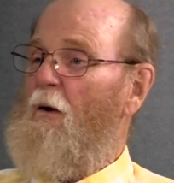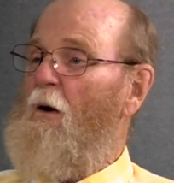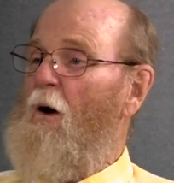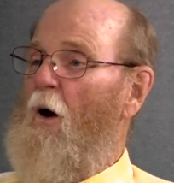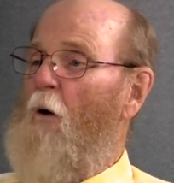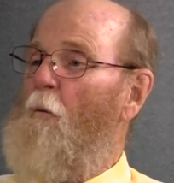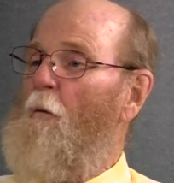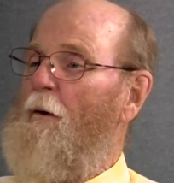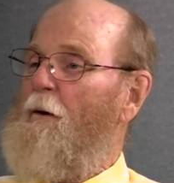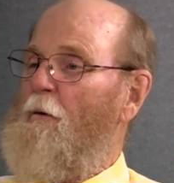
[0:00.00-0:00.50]

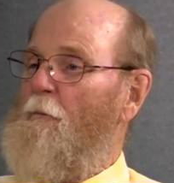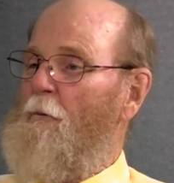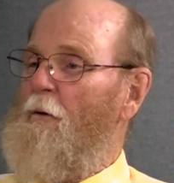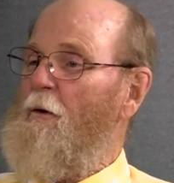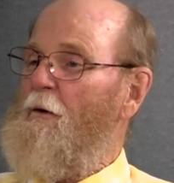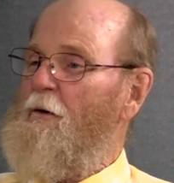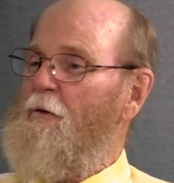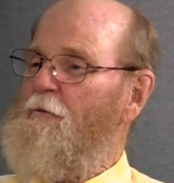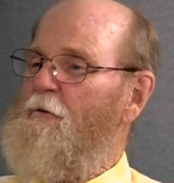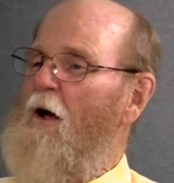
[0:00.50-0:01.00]
a way to
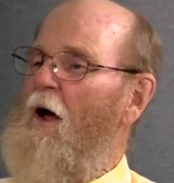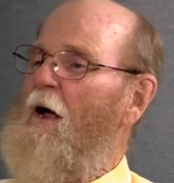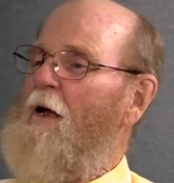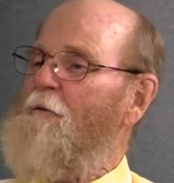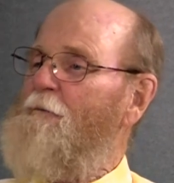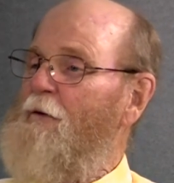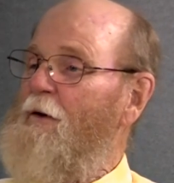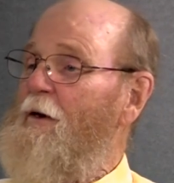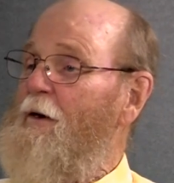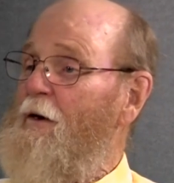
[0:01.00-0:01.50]
really
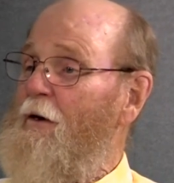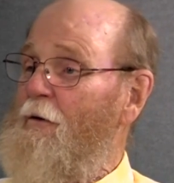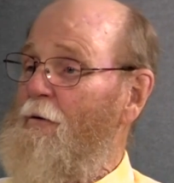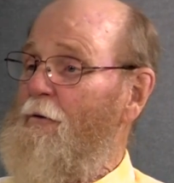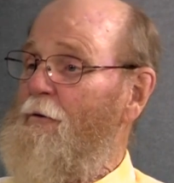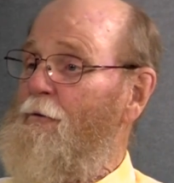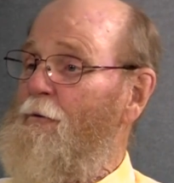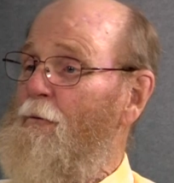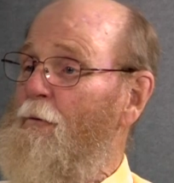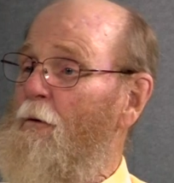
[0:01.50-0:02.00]
dive in here
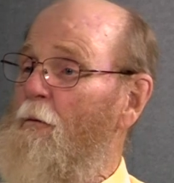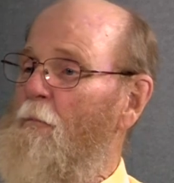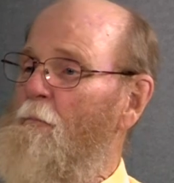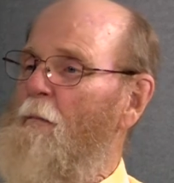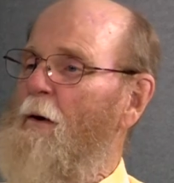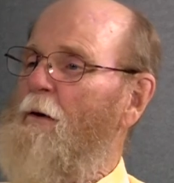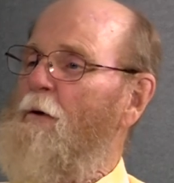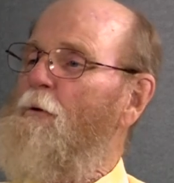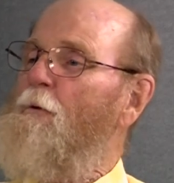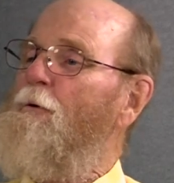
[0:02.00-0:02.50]
into yeah.
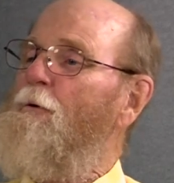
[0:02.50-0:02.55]
my new